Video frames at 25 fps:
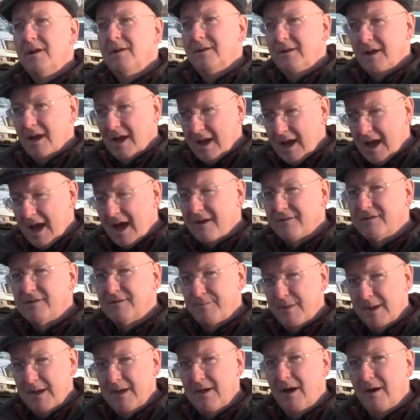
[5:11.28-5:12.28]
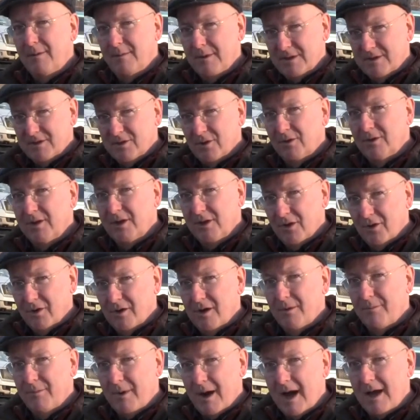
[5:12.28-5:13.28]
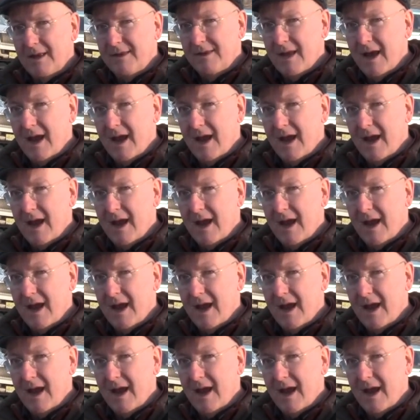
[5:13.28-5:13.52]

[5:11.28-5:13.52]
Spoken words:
They have speed limits on the Autobahn